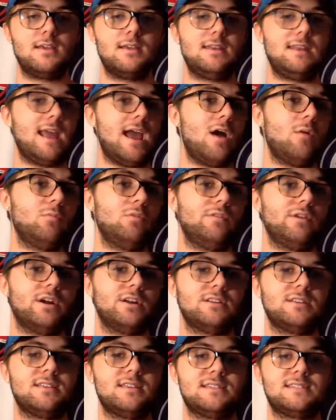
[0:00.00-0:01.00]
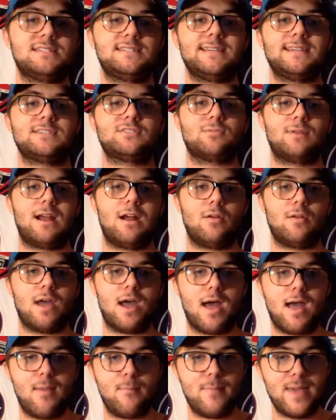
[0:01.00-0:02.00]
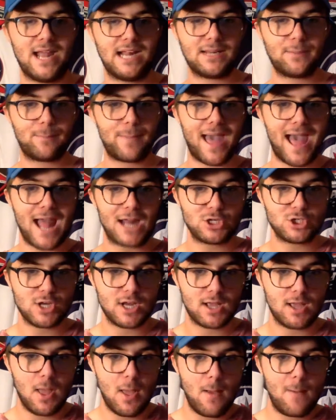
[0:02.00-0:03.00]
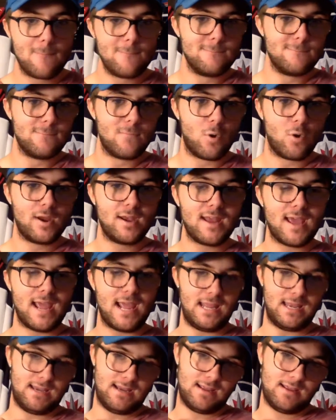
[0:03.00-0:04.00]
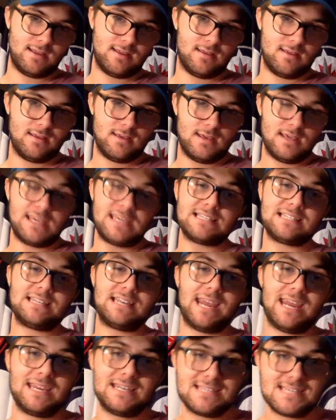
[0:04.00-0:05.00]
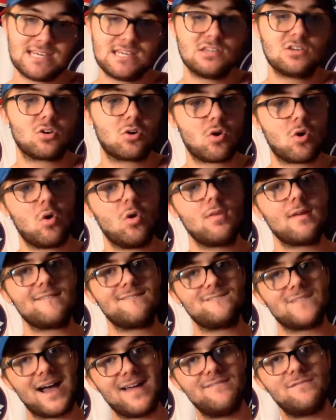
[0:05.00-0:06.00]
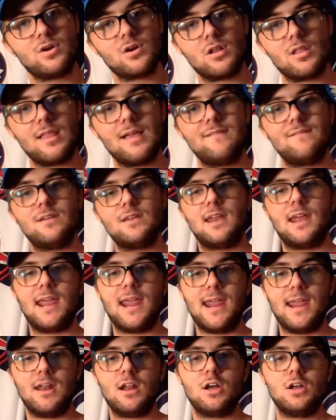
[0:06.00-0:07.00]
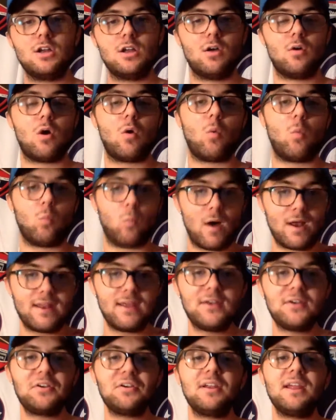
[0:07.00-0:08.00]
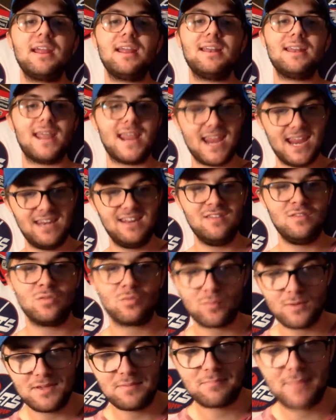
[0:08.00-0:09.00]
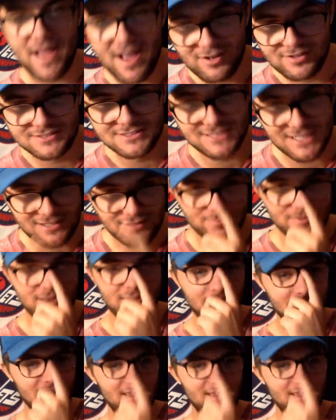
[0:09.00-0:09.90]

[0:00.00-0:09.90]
Now, moving on to the sixth round, I picked Patrick Moynihan. He's an 18-year-old, 5'11", 183-pound centerman.